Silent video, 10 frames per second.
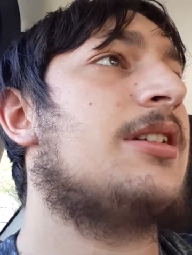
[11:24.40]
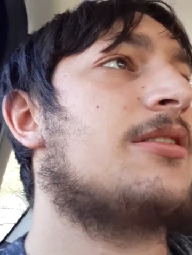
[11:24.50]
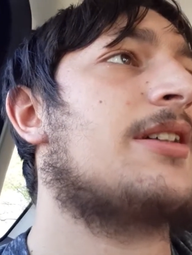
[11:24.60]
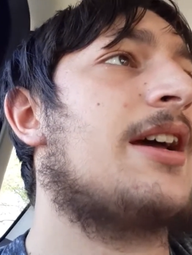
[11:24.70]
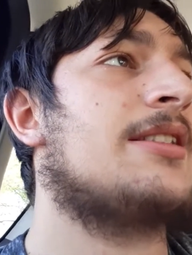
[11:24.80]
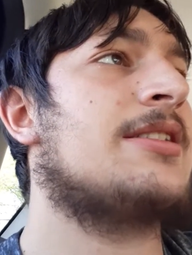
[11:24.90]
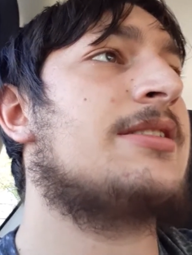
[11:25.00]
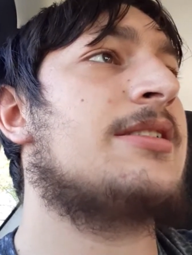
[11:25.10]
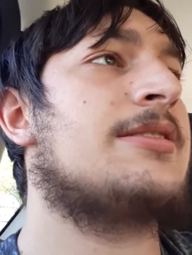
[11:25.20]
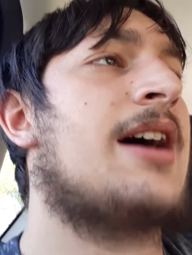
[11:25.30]
Okay, the,
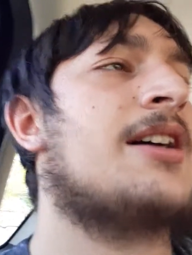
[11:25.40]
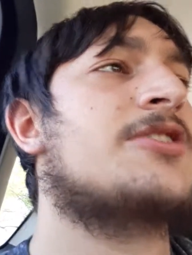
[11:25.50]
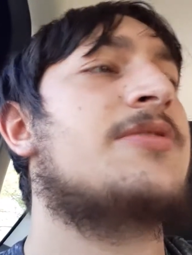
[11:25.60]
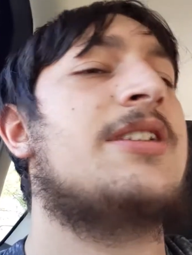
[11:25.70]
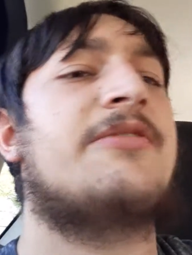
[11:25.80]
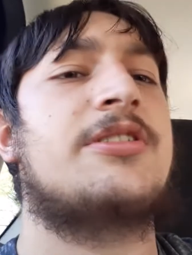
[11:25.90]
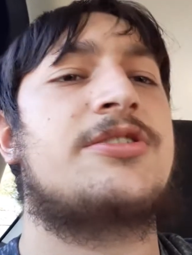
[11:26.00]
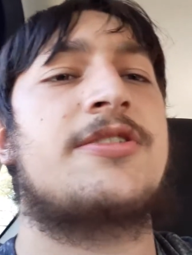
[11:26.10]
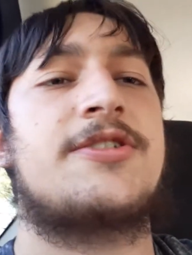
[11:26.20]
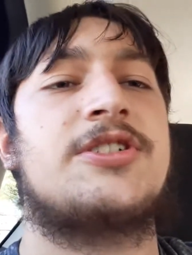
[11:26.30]
the doctrine of the
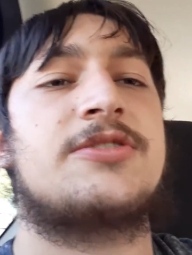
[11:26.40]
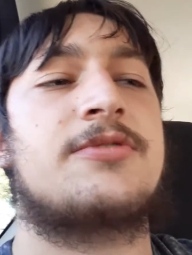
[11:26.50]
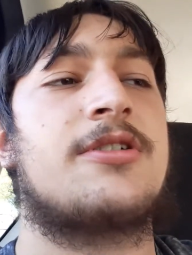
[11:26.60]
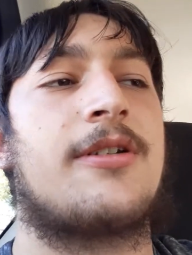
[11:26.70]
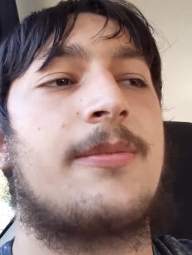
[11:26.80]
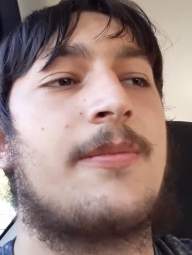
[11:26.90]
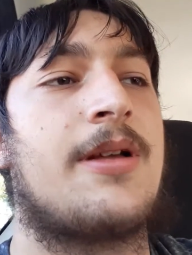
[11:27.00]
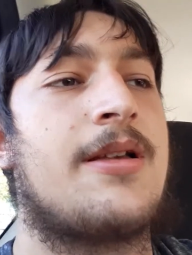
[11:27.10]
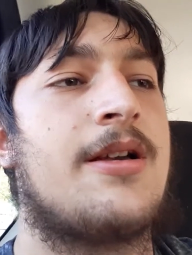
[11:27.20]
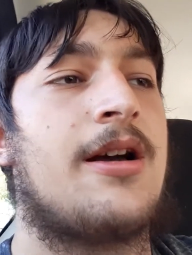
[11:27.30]
church is wrong
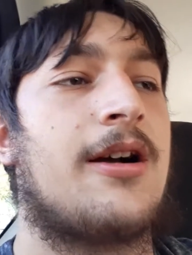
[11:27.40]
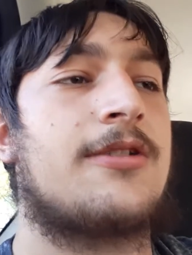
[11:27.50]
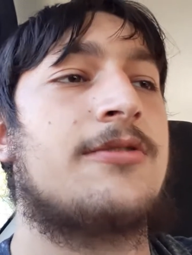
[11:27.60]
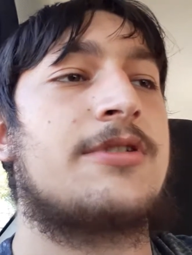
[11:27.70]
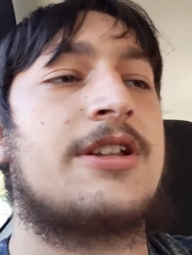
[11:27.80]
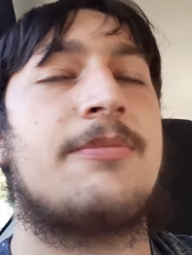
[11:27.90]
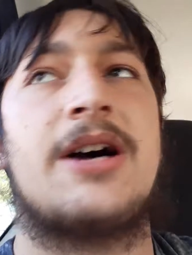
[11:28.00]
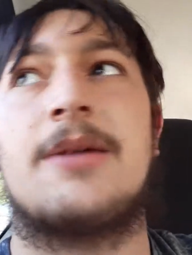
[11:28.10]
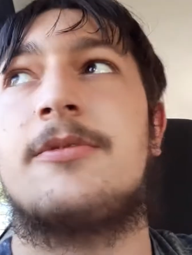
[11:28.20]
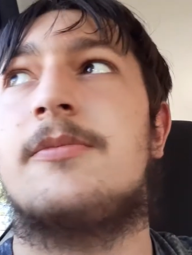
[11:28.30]
according to the
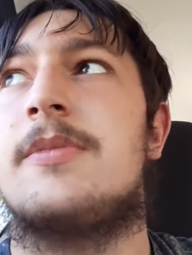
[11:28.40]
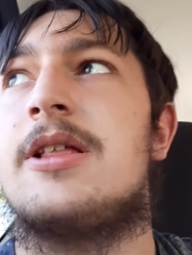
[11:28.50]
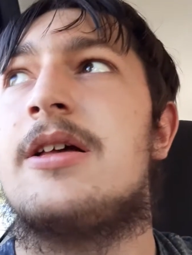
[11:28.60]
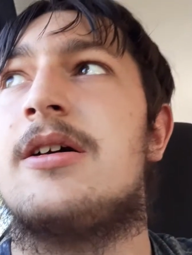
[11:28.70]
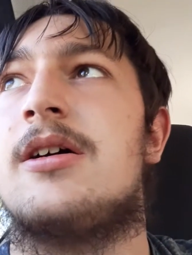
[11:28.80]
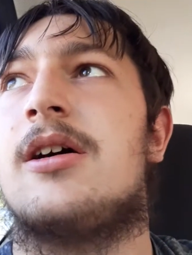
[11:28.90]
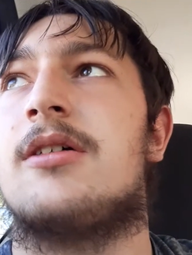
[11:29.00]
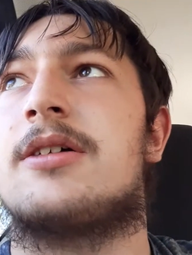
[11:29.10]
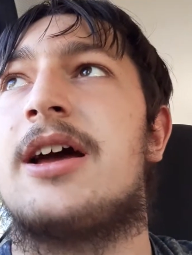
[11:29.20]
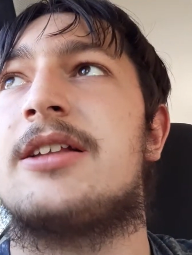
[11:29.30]
Bible.
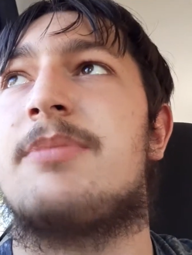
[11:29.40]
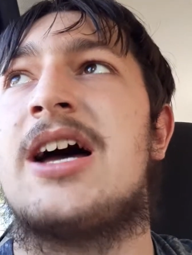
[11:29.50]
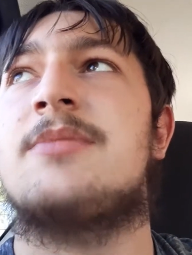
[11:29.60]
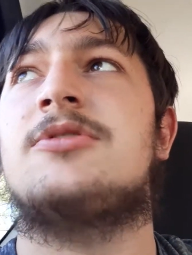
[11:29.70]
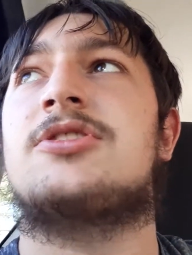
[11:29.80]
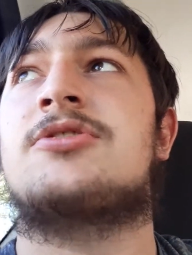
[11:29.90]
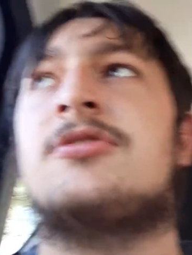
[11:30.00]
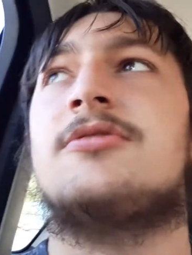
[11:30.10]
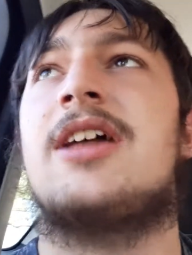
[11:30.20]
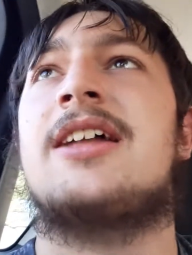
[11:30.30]
Okay, the Bible is
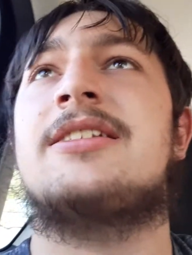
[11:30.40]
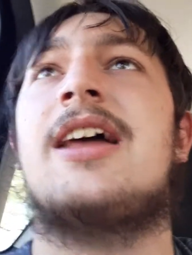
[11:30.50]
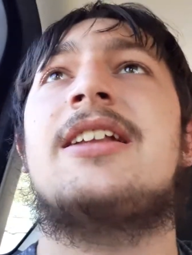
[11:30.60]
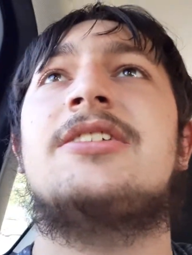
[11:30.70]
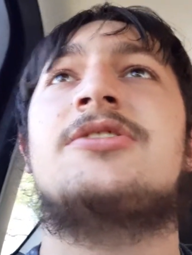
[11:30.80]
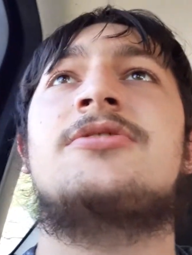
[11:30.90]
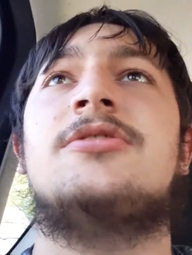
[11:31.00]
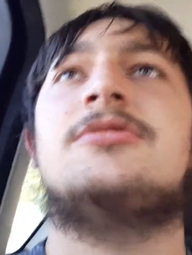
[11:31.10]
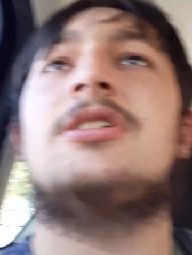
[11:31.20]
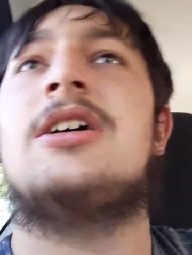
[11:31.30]
true. That that is
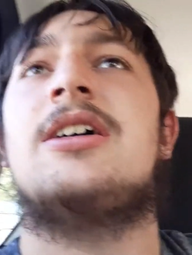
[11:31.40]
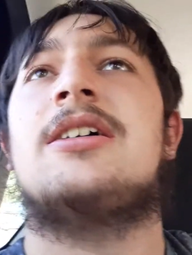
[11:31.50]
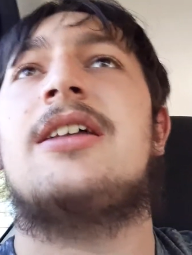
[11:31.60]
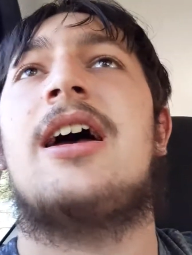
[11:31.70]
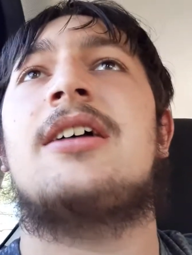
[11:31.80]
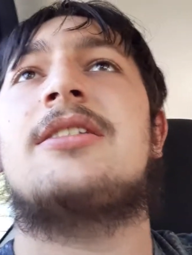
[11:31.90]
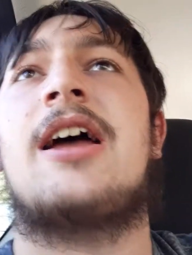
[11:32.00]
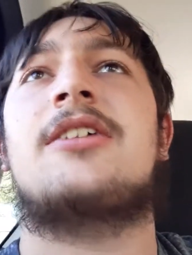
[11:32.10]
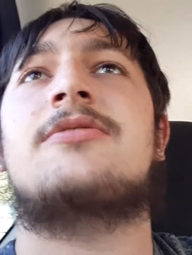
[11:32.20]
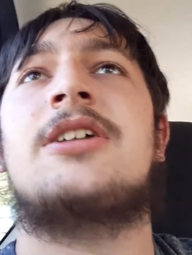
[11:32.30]
true. That
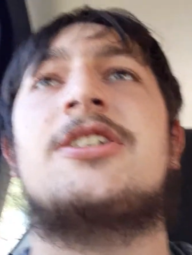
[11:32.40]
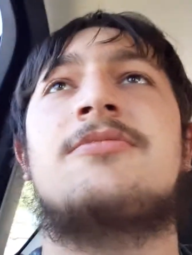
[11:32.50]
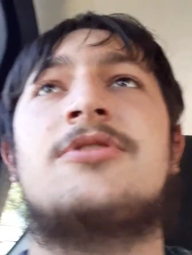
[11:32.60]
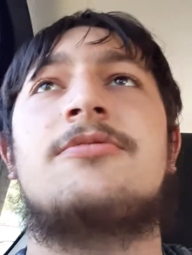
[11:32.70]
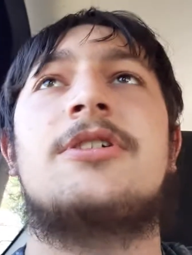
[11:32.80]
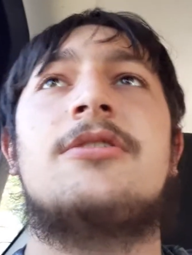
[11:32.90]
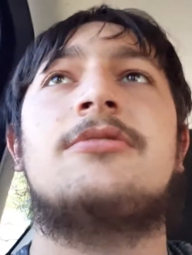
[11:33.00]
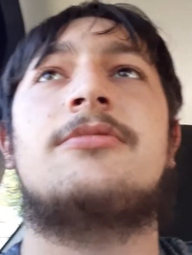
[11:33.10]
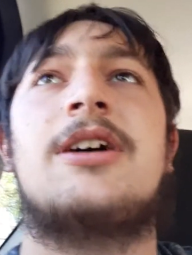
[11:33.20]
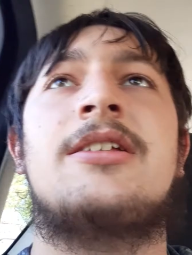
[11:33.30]
that Christ was real,
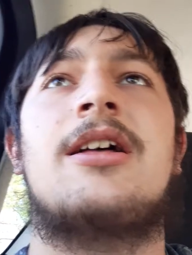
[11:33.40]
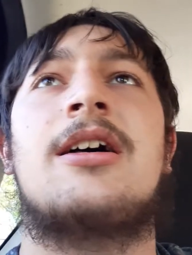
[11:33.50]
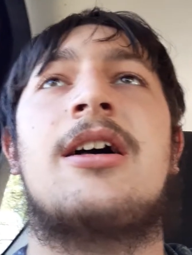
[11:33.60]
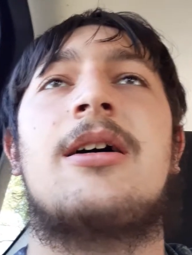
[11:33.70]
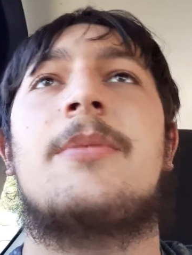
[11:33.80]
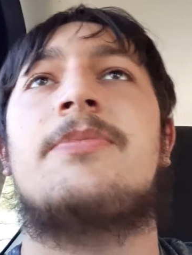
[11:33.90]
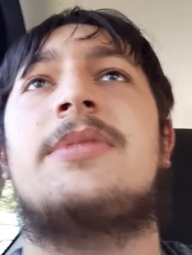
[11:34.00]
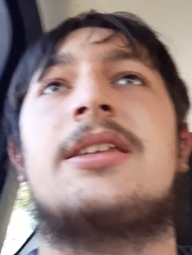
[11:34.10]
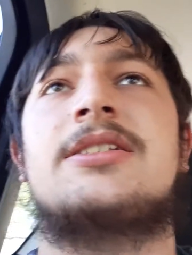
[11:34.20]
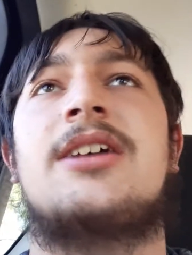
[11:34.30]
right? Uh, um,
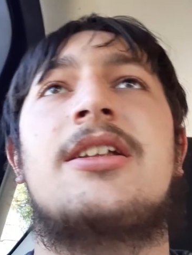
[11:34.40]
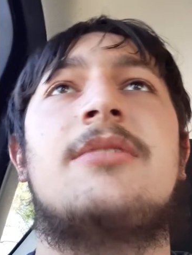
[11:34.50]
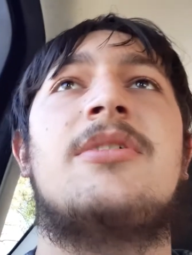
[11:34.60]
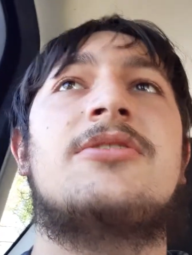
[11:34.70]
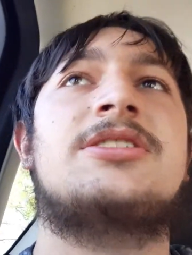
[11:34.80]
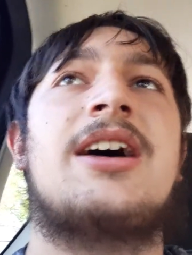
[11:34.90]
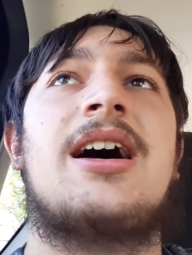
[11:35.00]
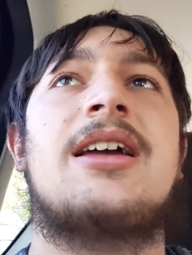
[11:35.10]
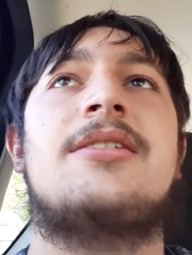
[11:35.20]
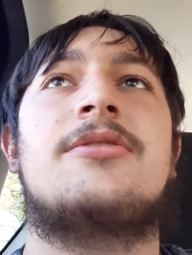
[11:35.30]
the Son of the Most
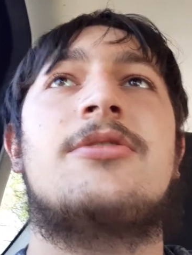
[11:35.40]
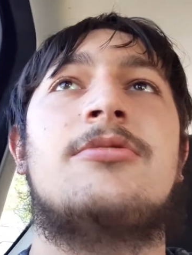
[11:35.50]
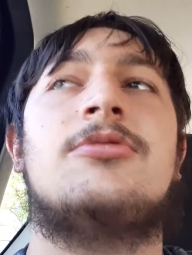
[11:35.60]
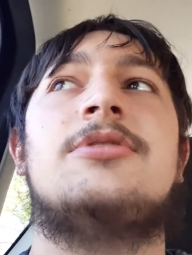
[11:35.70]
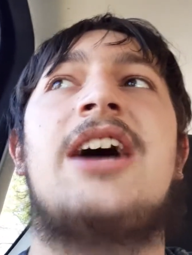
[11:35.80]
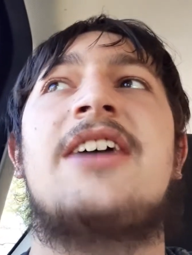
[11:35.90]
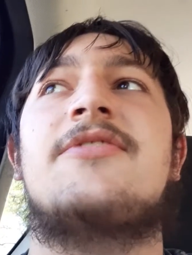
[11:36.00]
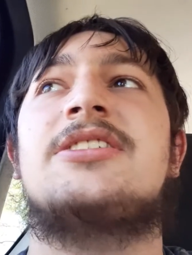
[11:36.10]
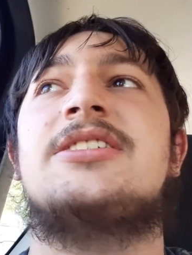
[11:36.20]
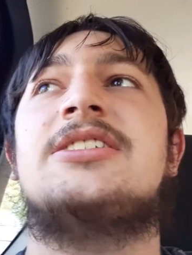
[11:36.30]
High, who who died for
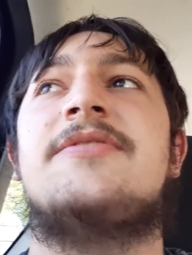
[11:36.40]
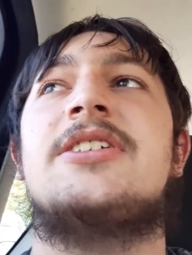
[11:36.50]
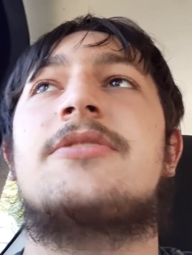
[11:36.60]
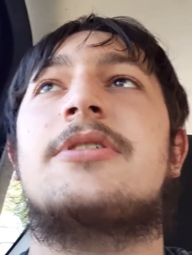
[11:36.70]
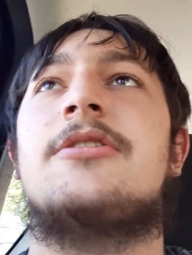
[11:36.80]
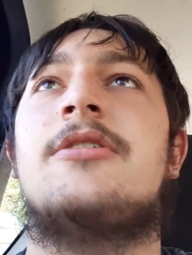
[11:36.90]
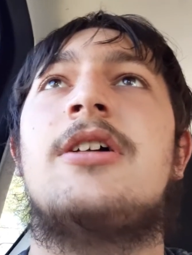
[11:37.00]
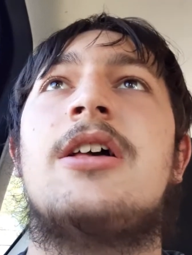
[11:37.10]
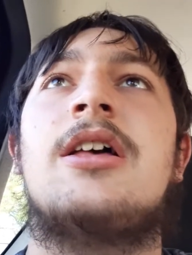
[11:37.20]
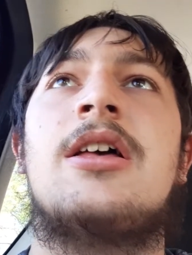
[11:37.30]
the sins of Israel.
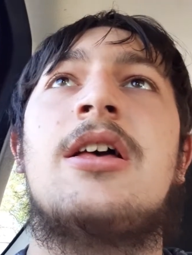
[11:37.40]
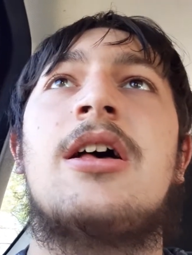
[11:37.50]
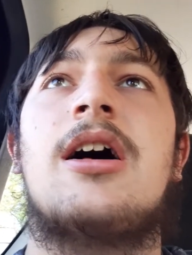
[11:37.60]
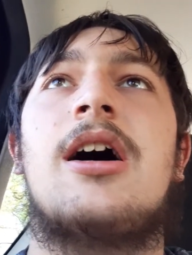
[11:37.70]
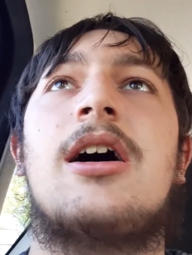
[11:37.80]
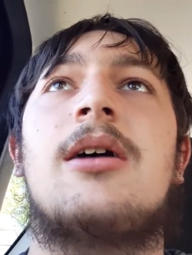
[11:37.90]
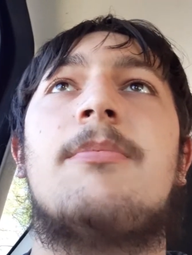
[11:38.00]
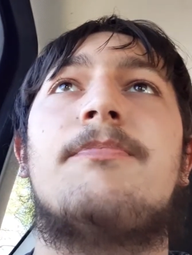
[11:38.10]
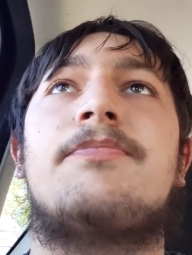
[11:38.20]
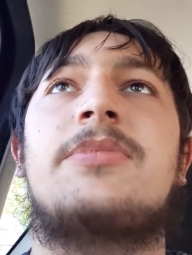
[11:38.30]
Um,